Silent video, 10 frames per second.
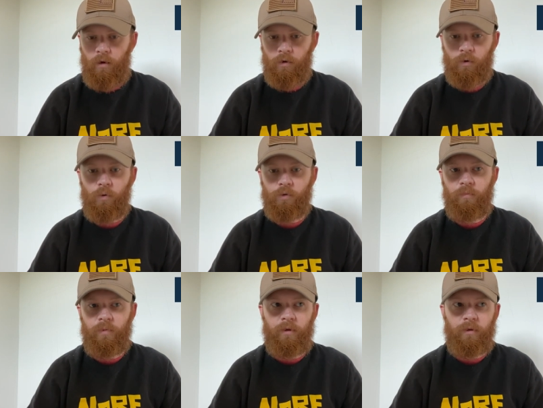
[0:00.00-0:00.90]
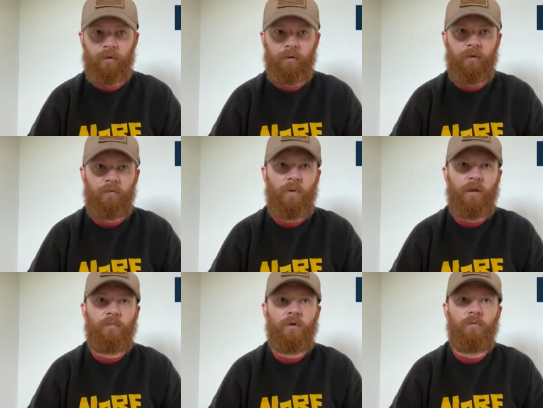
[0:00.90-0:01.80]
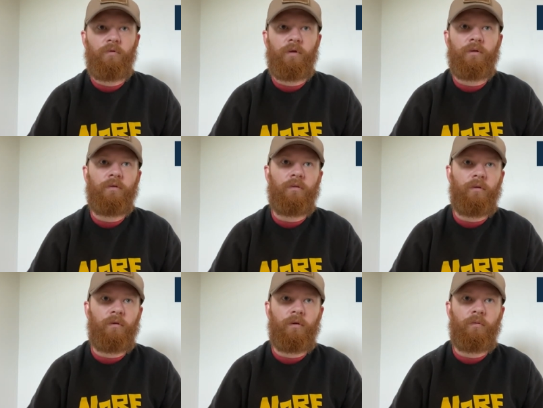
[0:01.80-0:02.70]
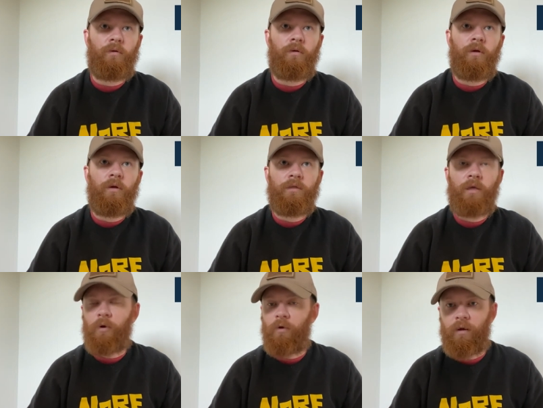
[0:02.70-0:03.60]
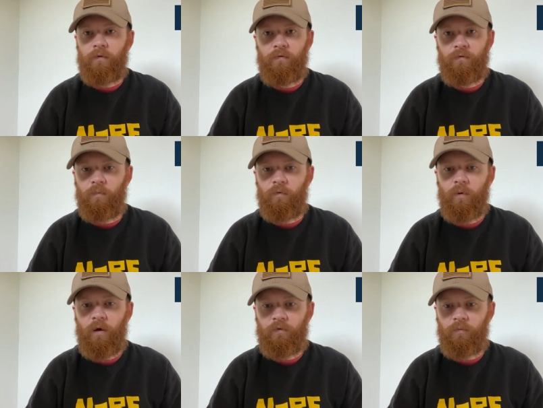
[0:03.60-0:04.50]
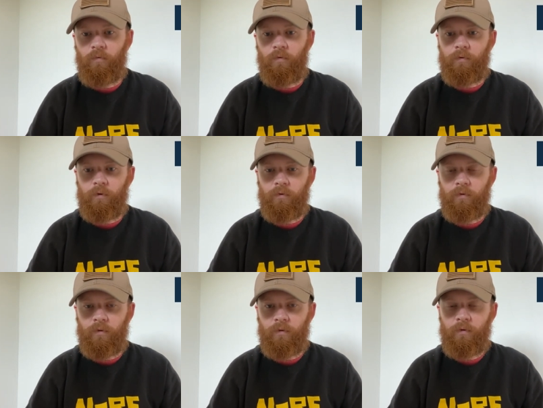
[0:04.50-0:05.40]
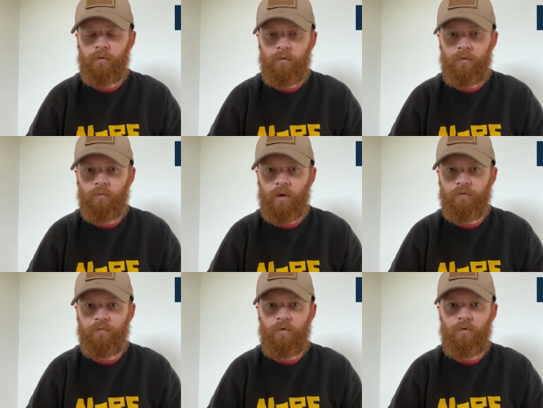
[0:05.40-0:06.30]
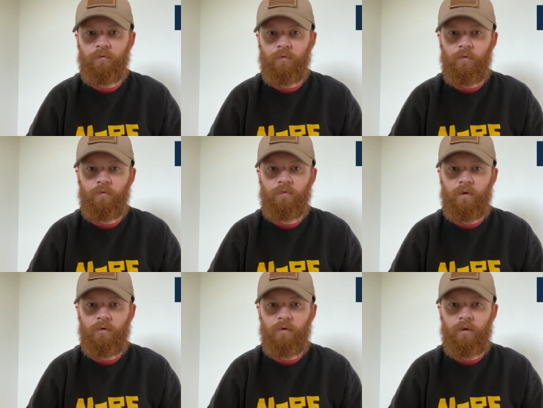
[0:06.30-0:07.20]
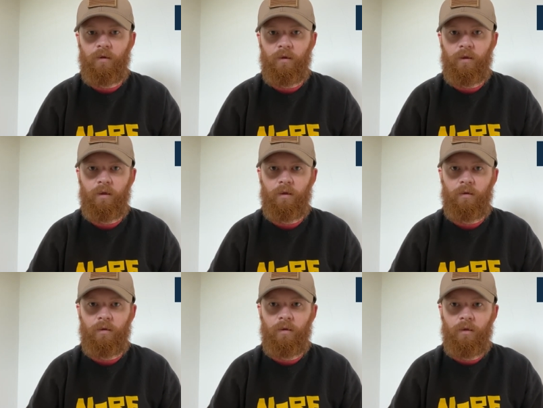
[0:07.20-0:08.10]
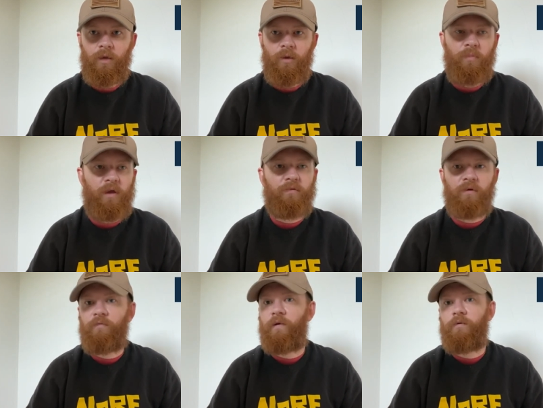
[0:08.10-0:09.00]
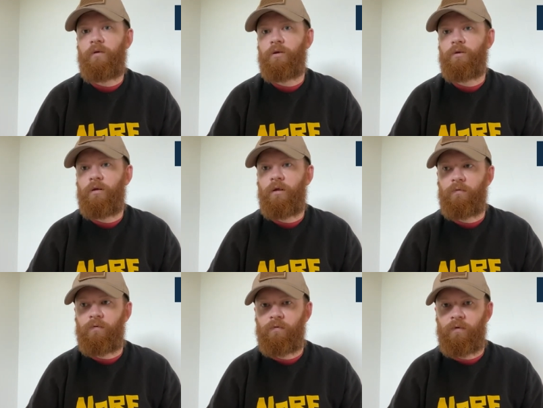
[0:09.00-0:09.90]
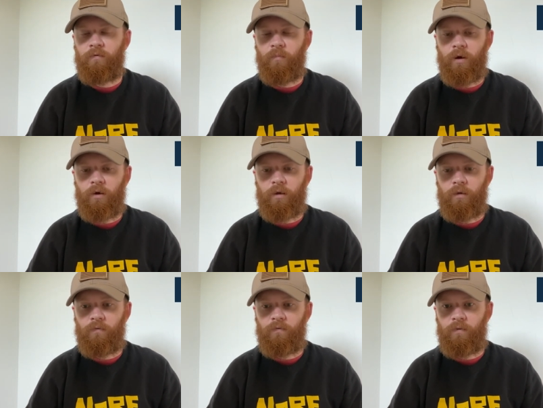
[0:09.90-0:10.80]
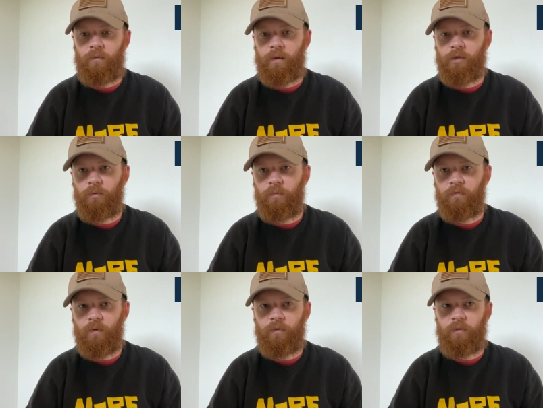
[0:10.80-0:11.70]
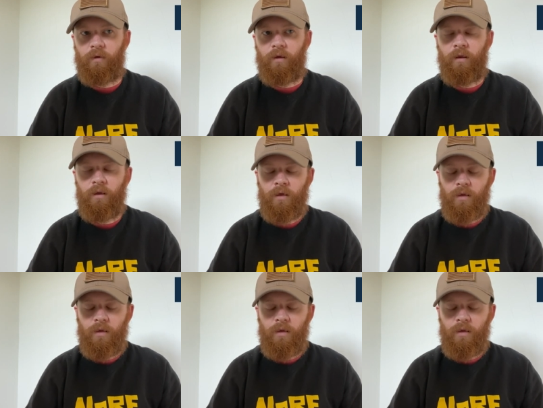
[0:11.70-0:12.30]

our goal should be to get as many people into the democratic system as possible. You know, the, the right to vote is our most sacred and basic foundation as, as Americans, and that should be something that,